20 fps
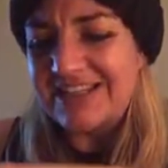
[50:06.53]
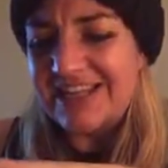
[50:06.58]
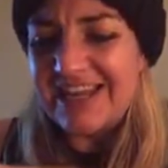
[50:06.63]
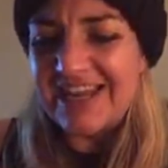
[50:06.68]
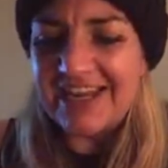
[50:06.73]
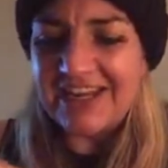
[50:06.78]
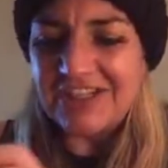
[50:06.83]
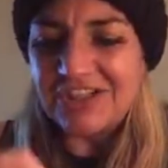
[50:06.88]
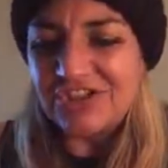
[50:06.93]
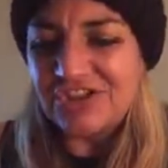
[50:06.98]

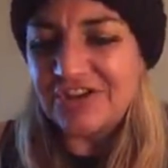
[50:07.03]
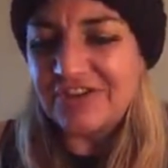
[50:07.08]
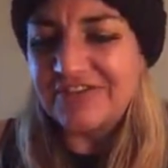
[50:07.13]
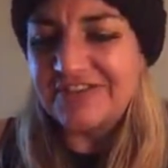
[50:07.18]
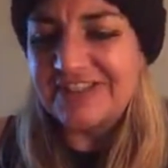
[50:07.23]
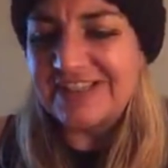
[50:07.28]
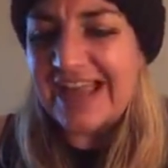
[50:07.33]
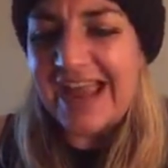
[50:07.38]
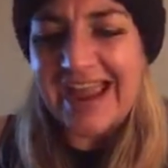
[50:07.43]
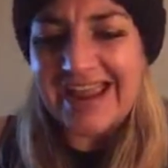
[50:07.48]
tinge of
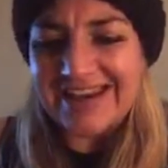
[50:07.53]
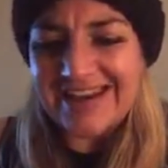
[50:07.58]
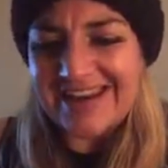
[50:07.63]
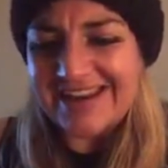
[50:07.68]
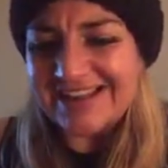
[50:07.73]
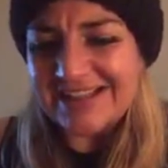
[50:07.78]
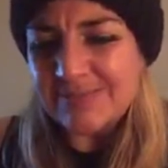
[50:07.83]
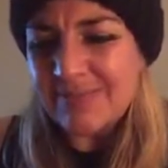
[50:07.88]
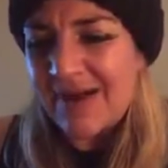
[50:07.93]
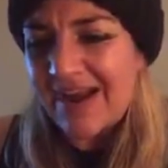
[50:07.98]

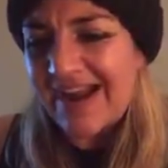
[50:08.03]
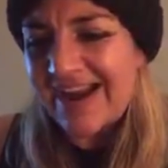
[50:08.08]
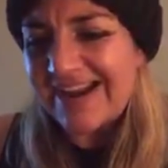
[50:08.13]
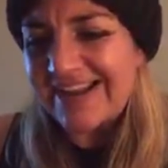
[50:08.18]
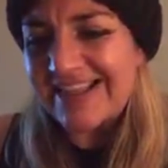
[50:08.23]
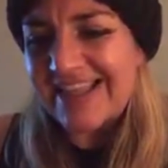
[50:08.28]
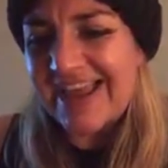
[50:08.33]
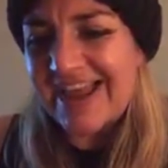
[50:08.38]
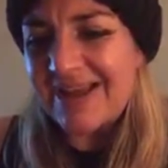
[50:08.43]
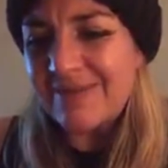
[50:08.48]
sadness behind
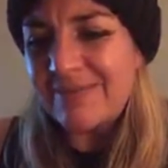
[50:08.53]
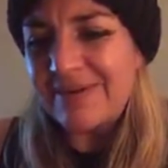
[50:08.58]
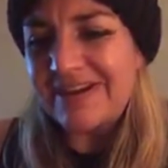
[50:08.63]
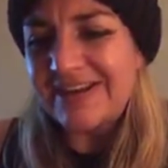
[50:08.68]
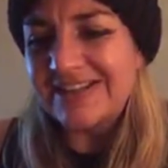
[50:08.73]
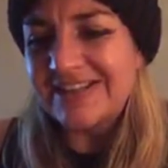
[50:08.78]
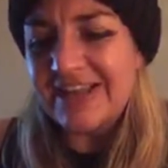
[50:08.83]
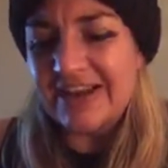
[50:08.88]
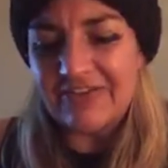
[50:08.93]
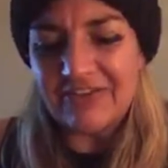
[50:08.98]
that
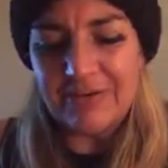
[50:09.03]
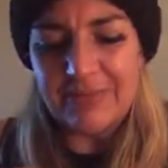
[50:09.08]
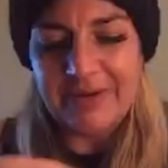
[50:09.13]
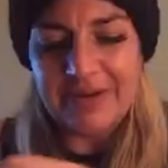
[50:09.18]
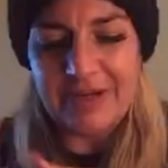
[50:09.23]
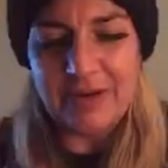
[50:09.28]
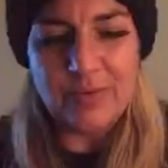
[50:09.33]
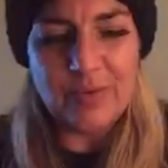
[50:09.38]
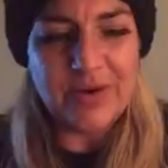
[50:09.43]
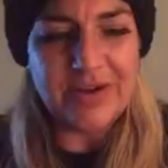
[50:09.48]
because
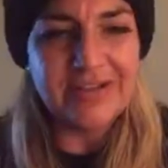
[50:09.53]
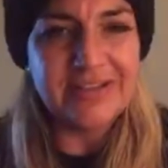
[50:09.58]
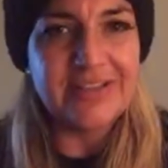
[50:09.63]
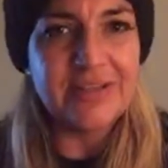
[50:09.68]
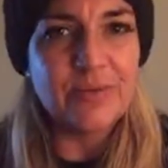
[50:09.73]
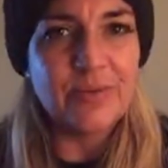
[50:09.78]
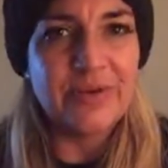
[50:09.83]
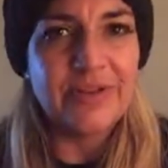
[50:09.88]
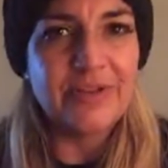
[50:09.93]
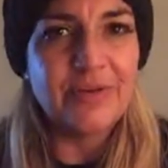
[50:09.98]
everybody wants the
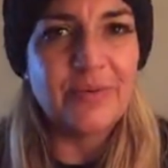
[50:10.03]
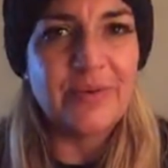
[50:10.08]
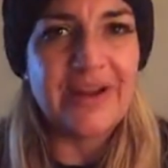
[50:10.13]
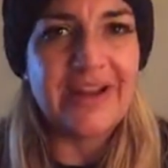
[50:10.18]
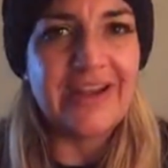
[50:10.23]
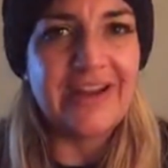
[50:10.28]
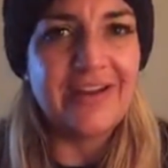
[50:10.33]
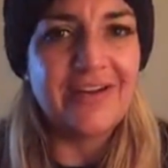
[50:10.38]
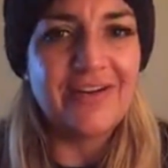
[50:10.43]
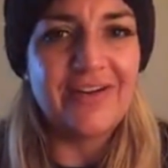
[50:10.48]
one they're
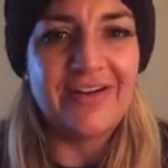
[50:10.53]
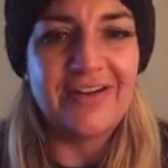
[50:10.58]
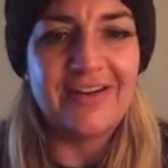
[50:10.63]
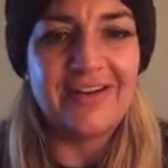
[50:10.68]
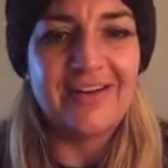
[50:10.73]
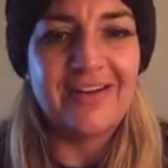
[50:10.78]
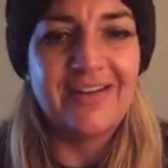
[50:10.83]
waiting on,